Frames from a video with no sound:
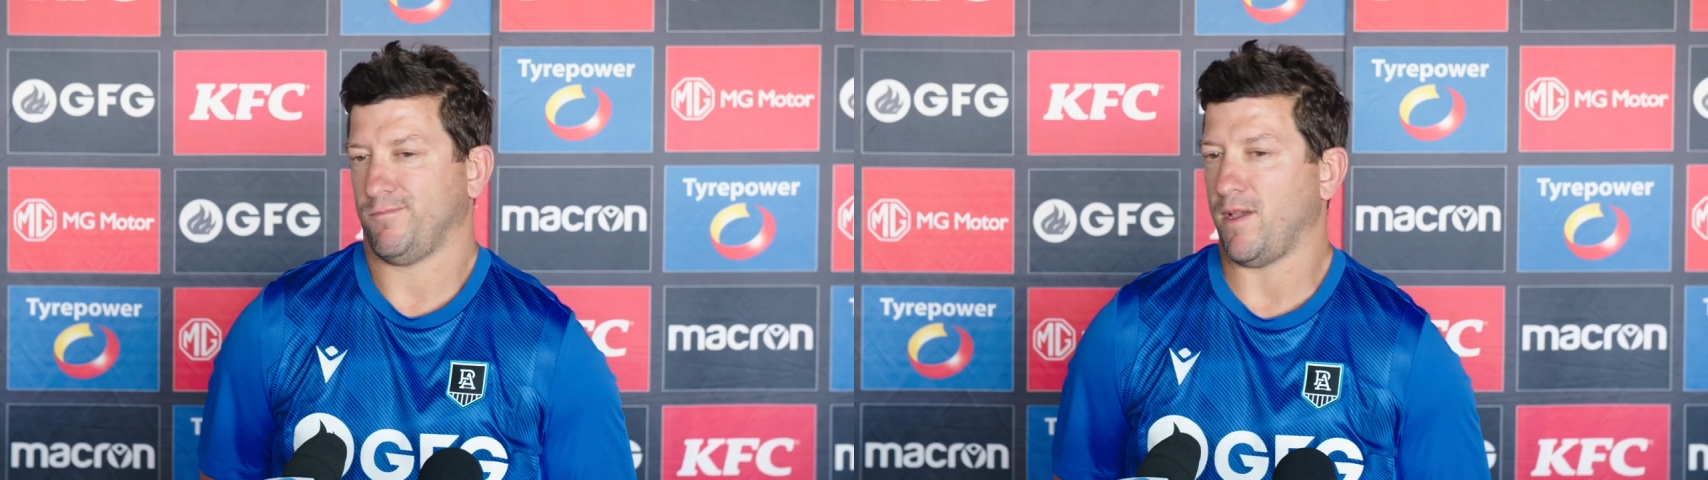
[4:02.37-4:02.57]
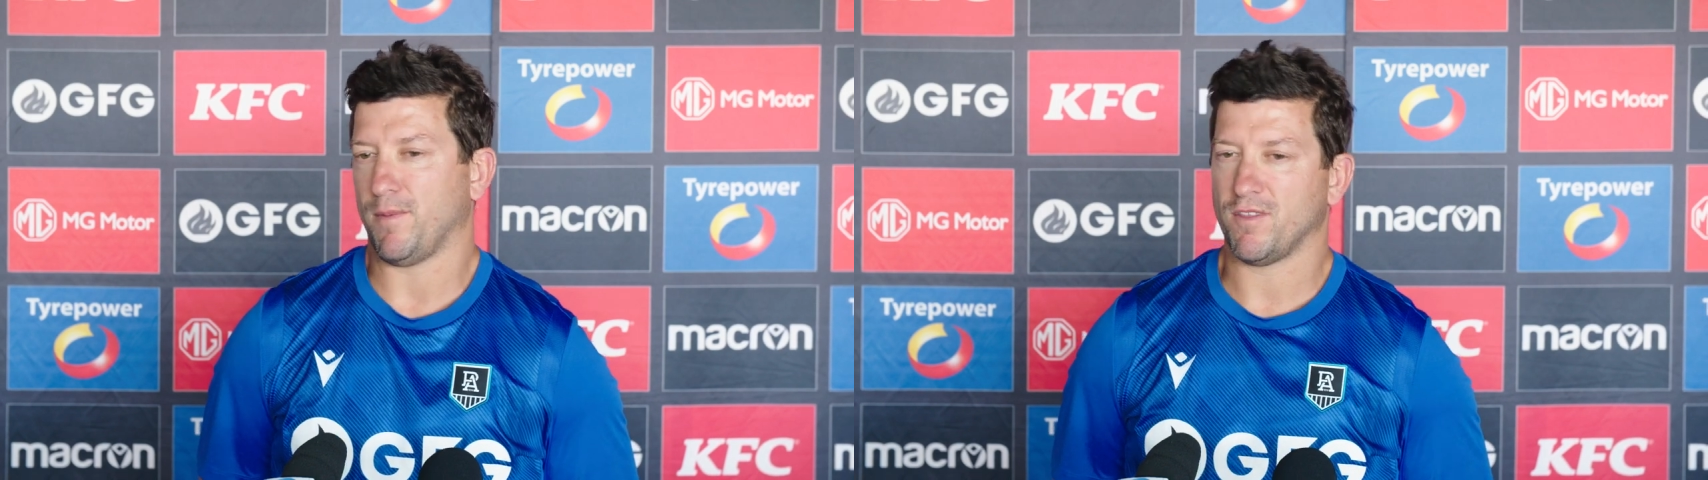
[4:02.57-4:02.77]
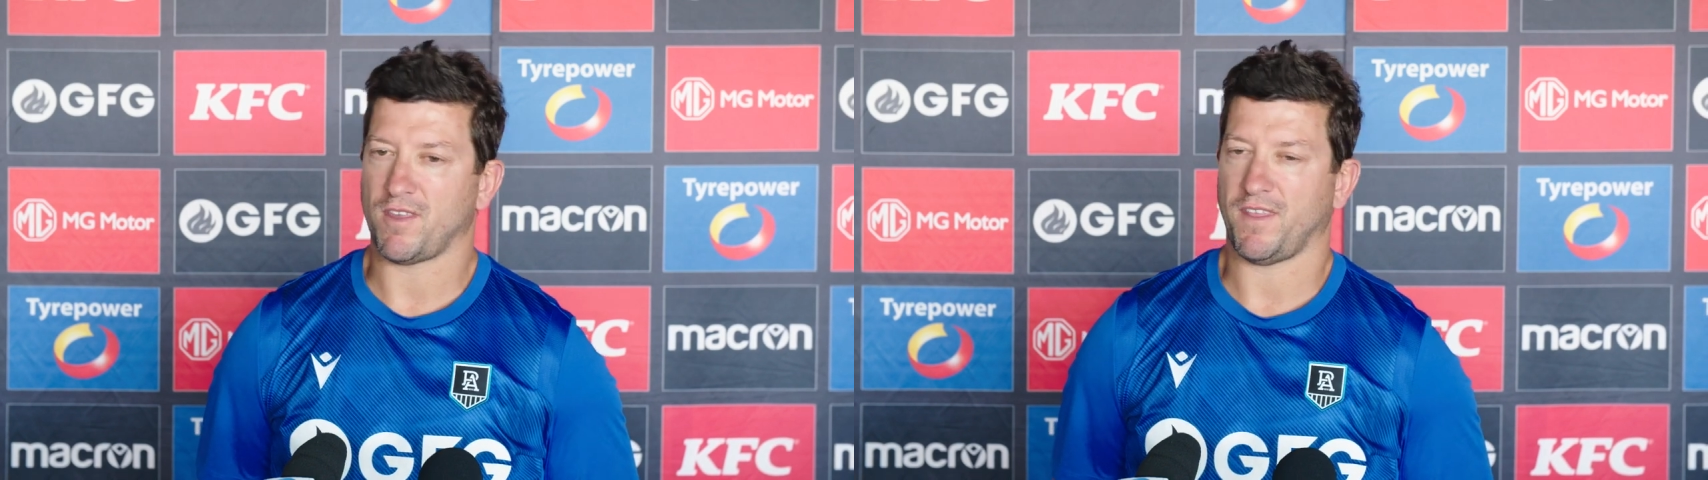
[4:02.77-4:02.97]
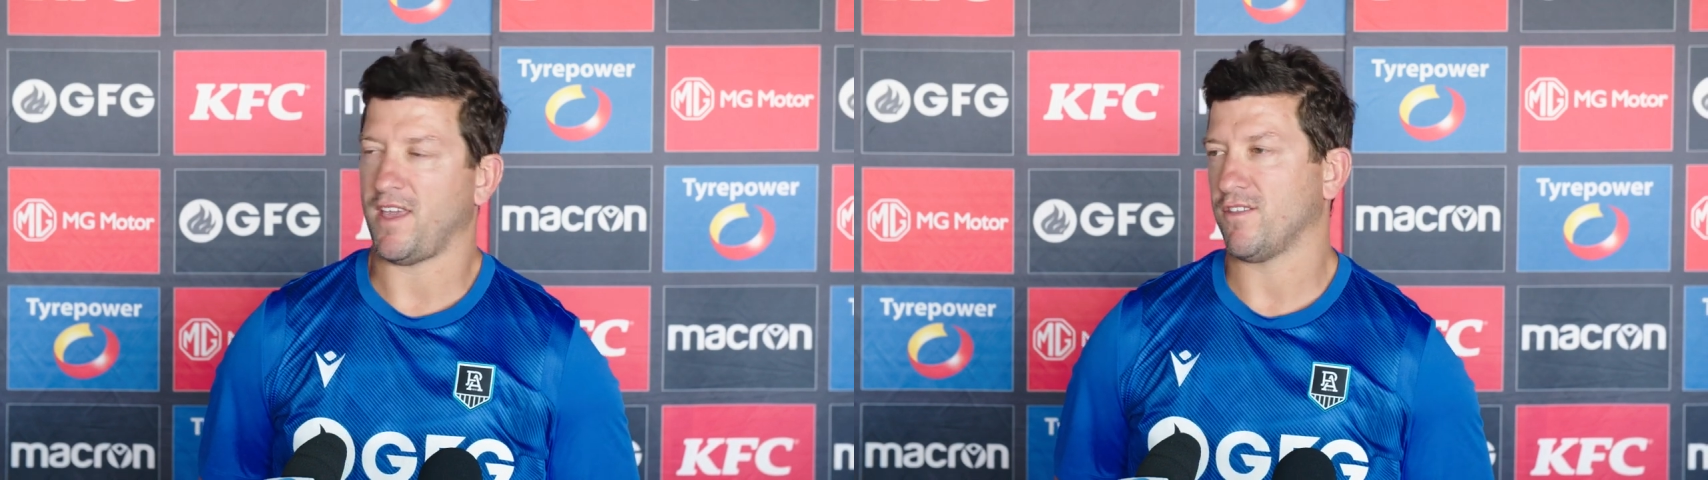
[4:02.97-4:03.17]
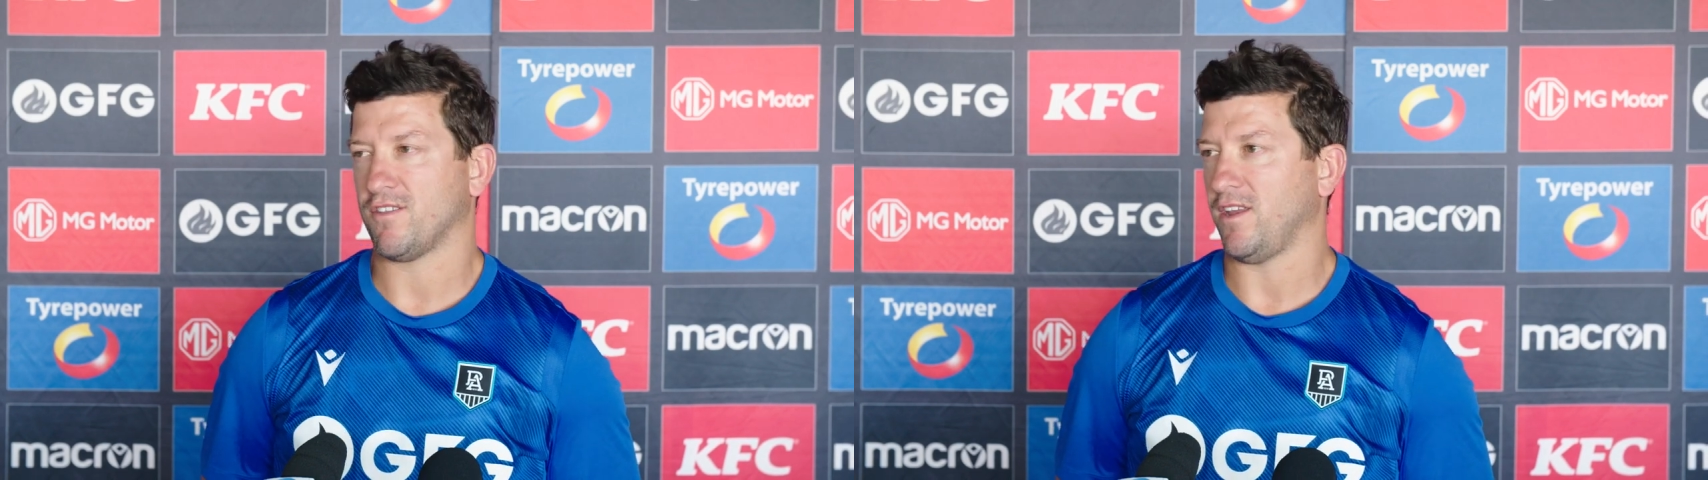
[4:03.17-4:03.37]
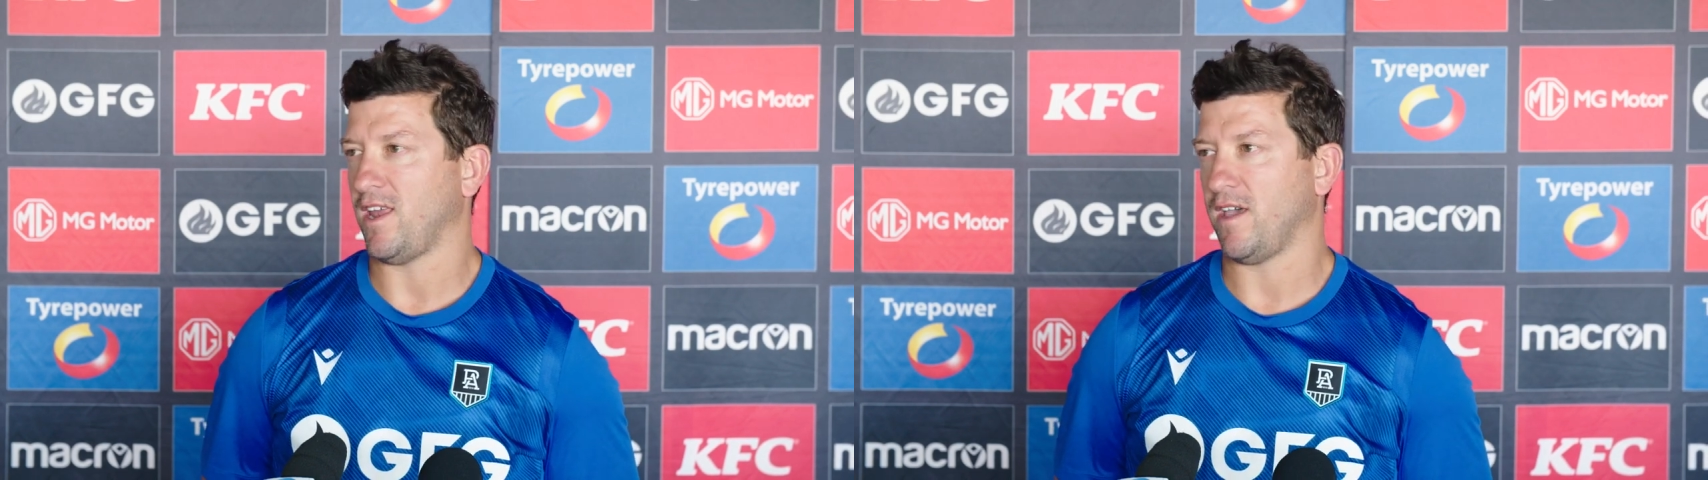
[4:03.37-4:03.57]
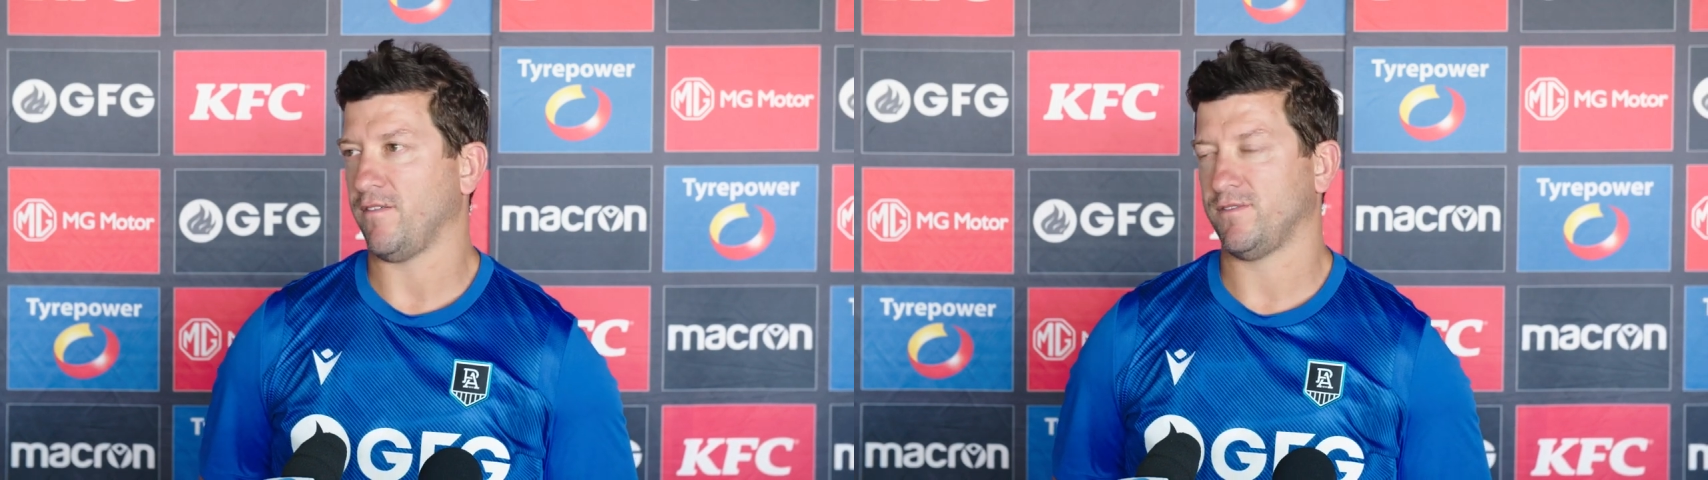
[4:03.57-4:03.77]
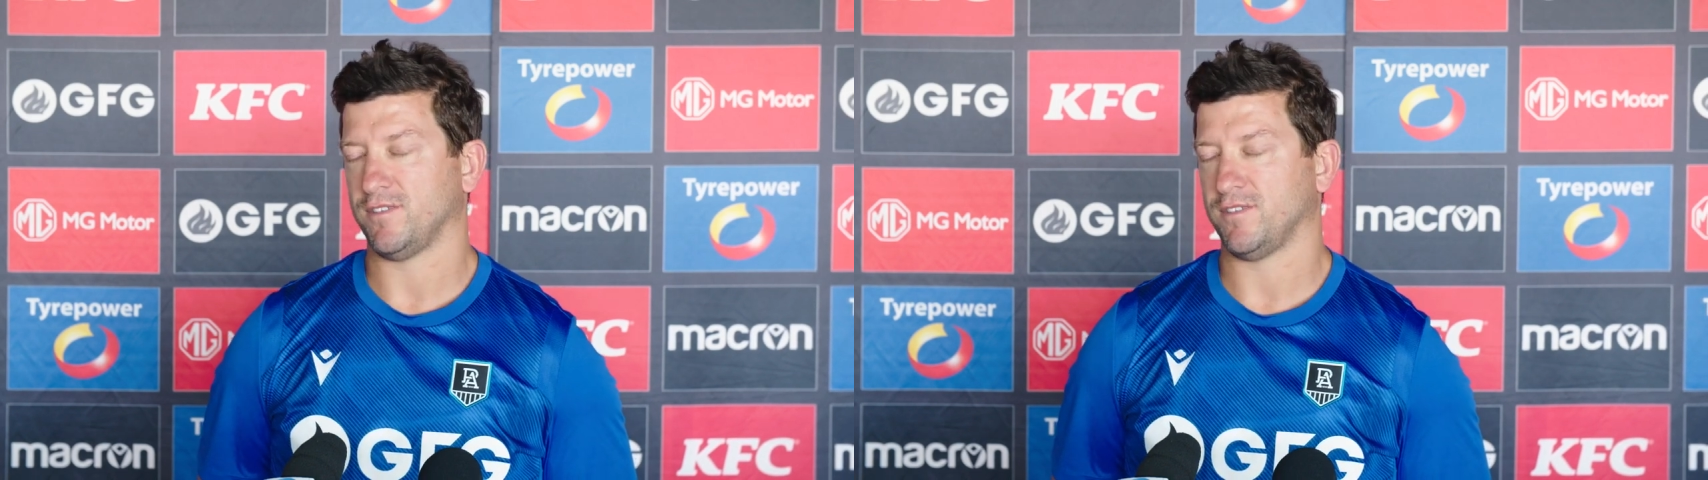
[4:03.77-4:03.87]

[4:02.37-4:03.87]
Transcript: weapons that the others don't have.